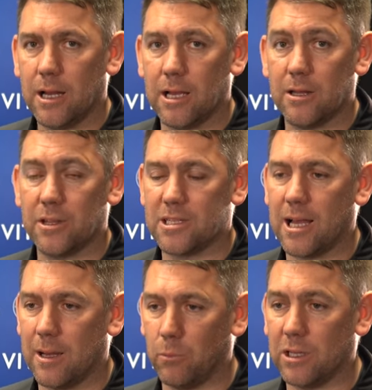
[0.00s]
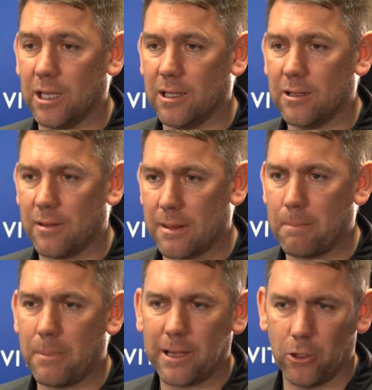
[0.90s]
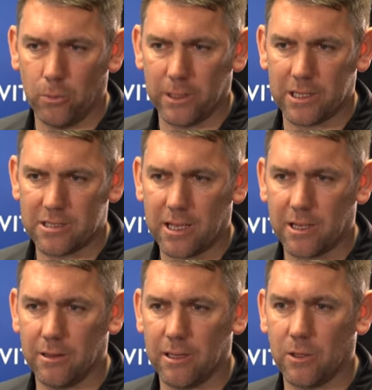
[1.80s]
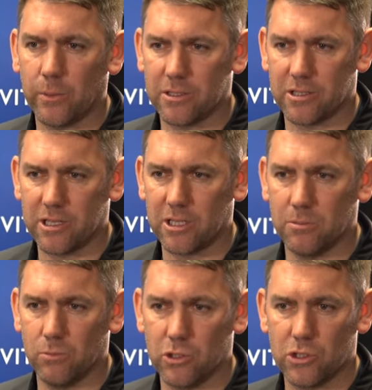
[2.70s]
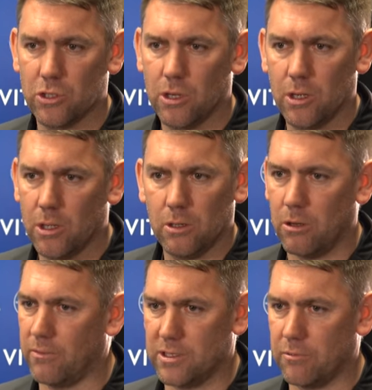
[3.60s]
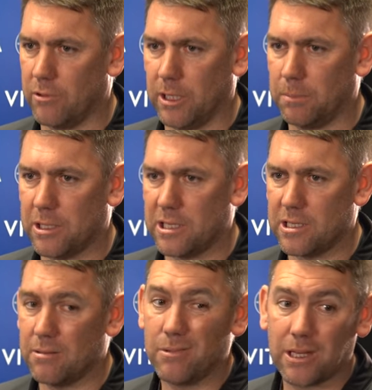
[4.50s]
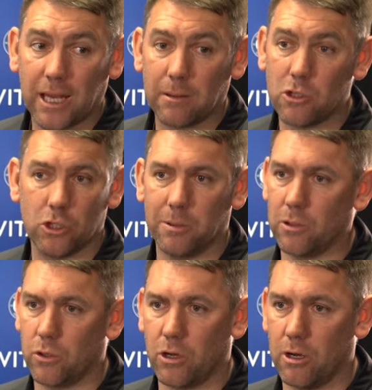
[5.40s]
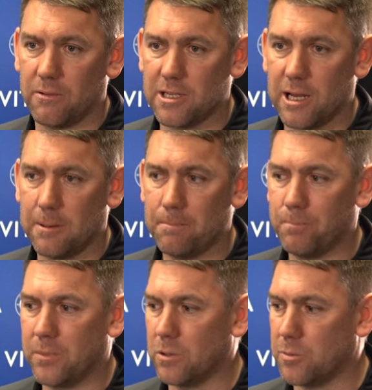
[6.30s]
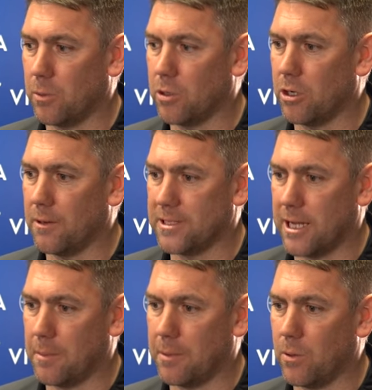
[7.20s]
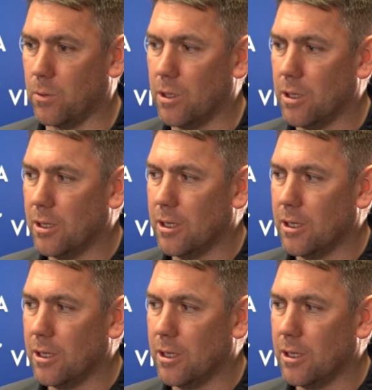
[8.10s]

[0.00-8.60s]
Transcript: at the time we did, and then back it up and get a second in quick succession, was obviously really pleasing. The game should have been done at half time. We spoke at half time about